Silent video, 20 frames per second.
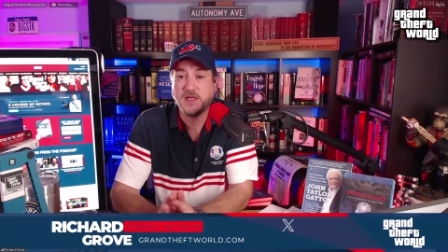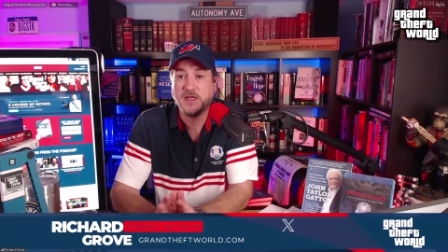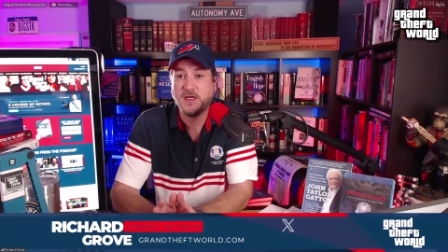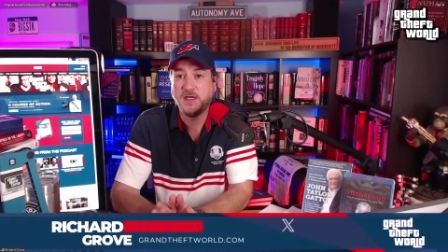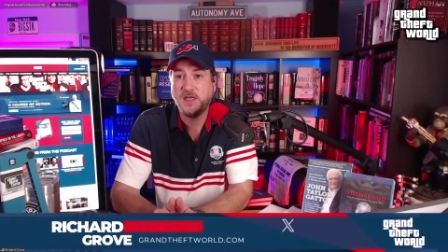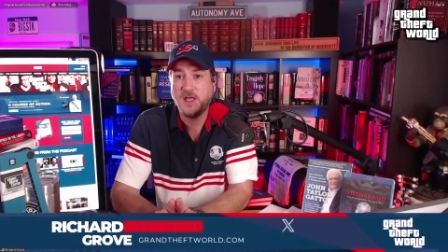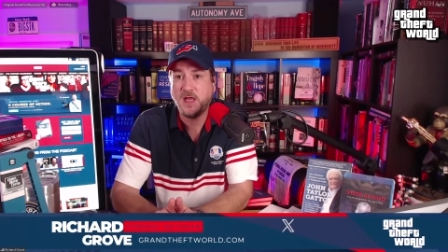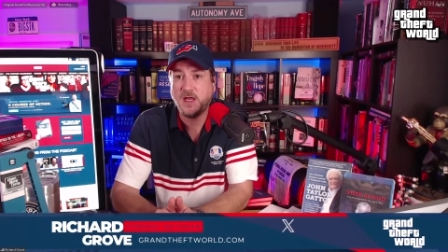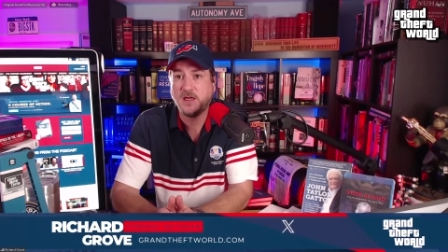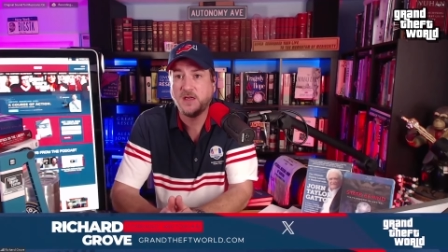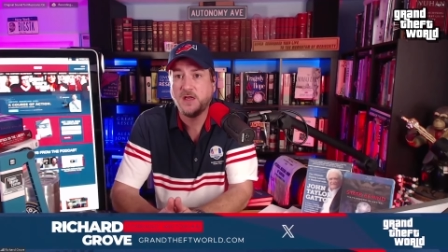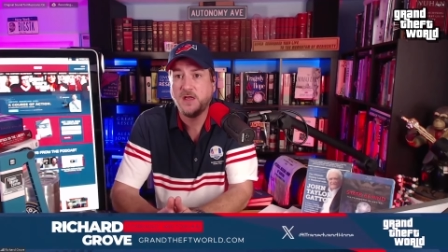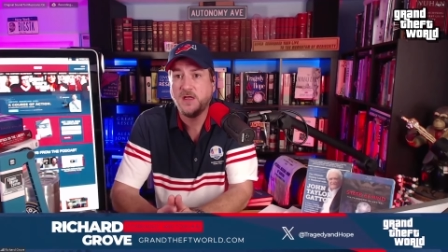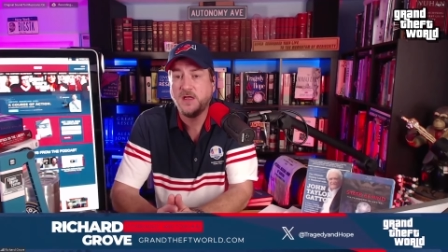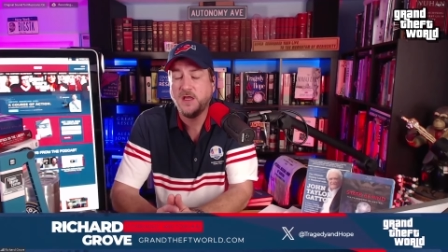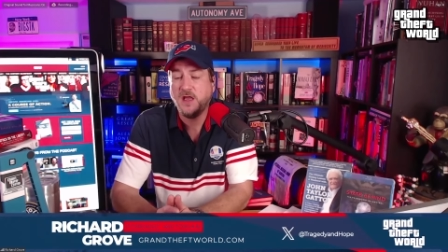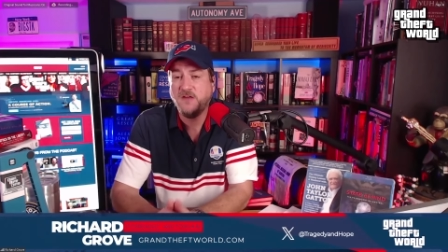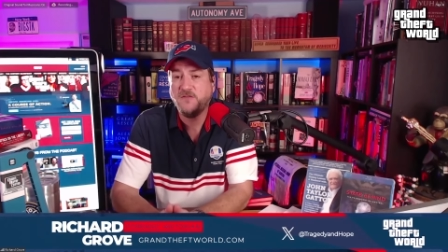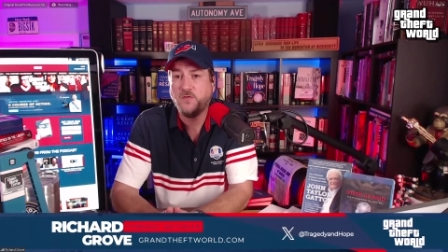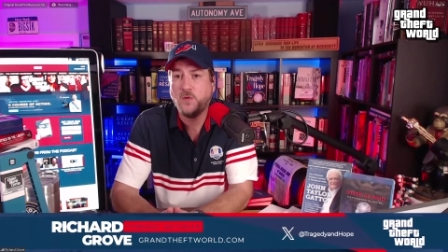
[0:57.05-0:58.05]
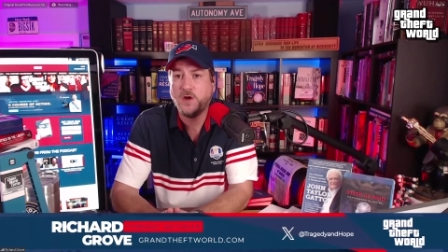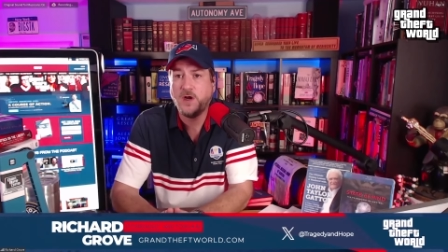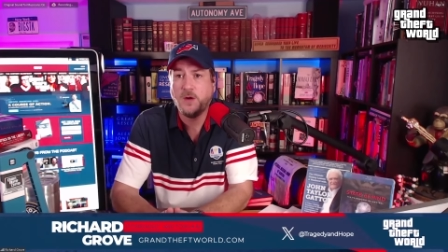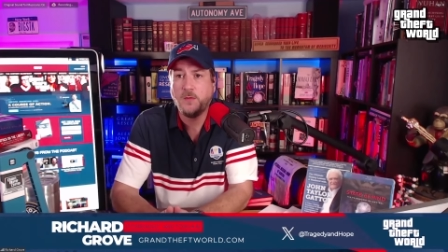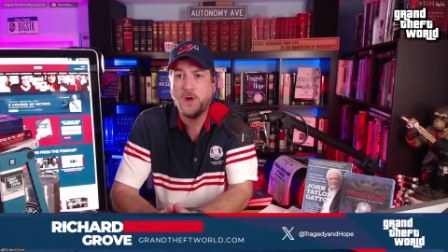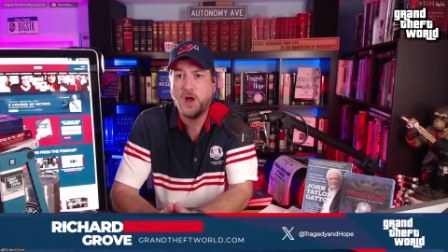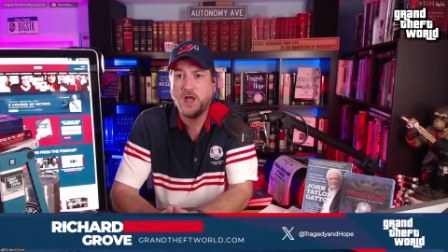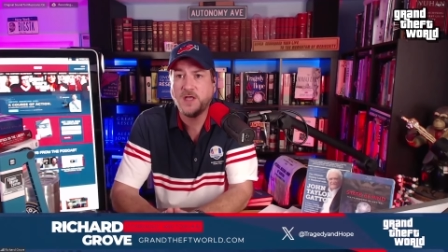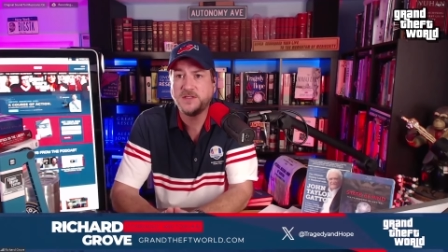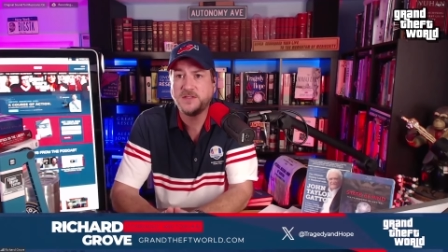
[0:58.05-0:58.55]
And again, if what
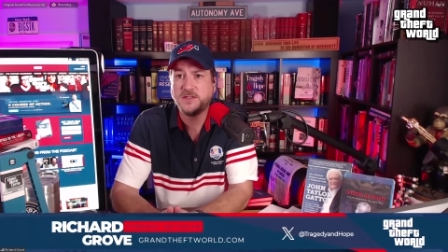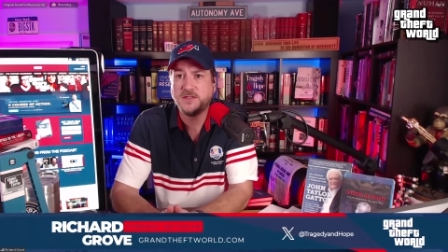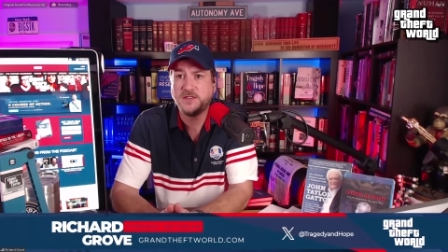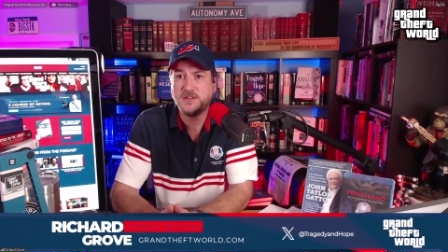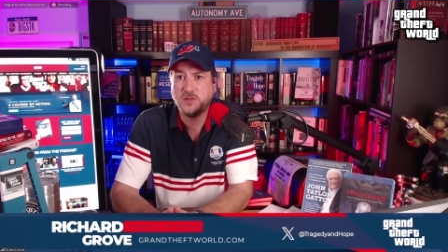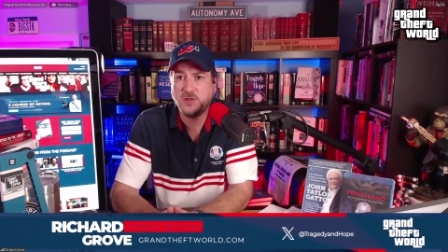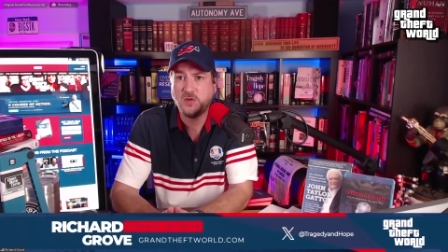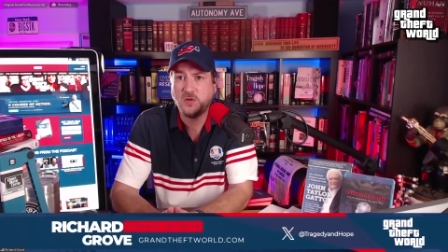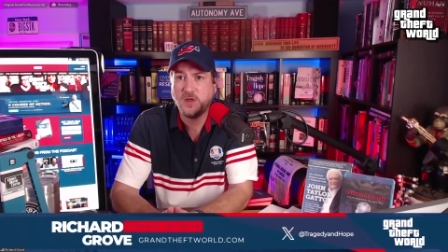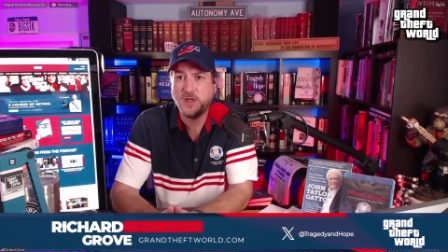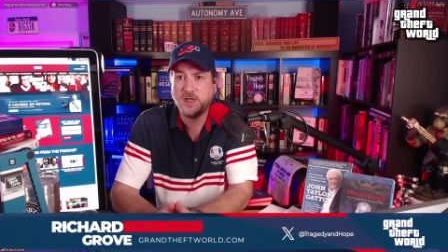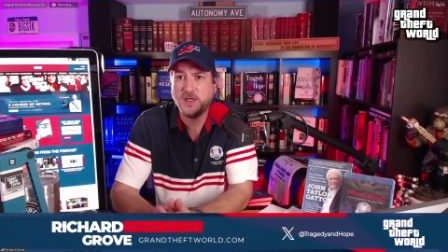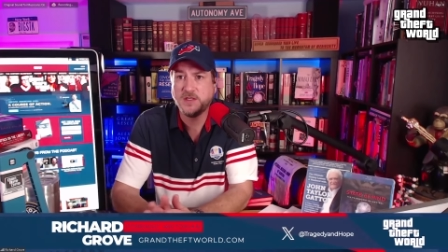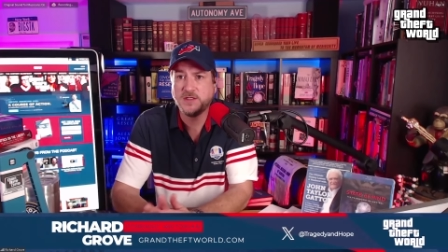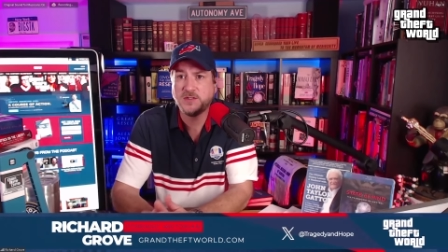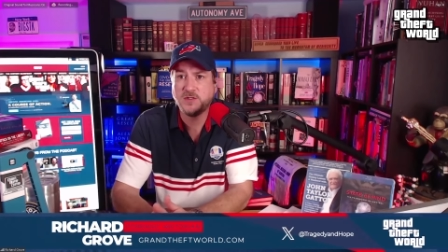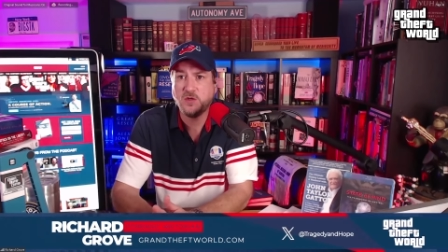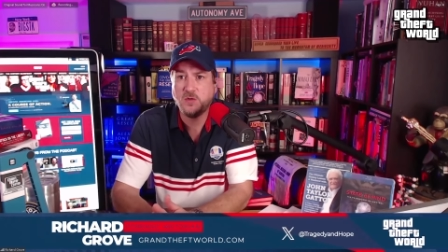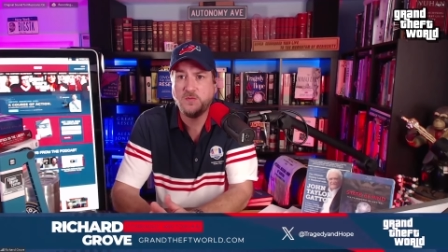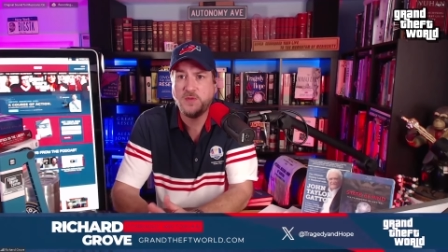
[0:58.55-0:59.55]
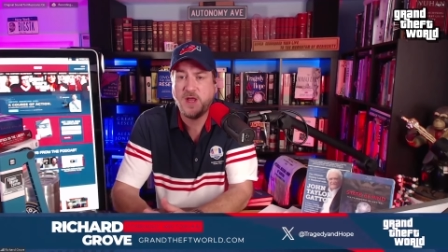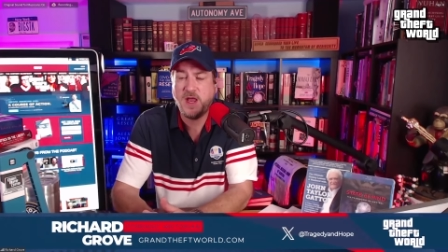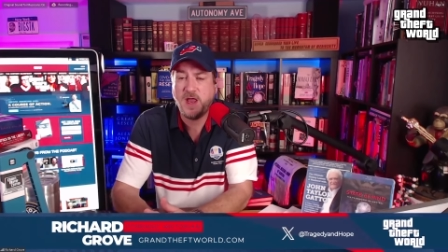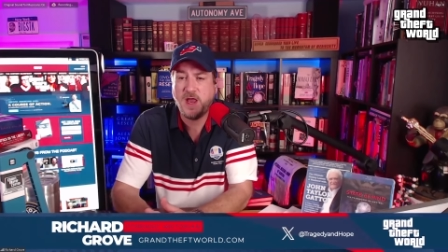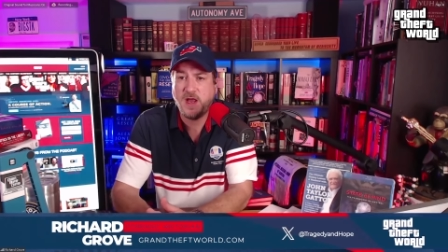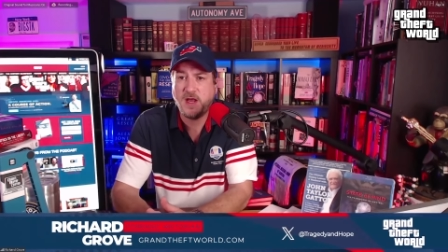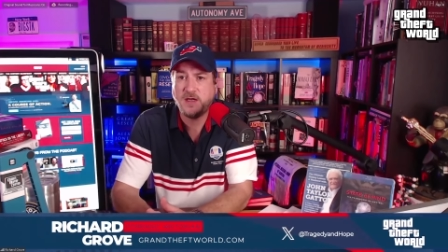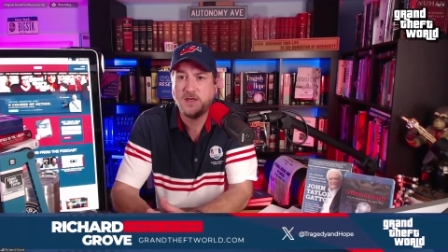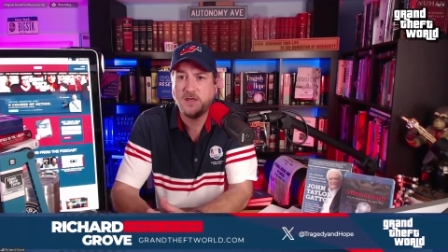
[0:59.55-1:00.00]
Hamas is doing is so bad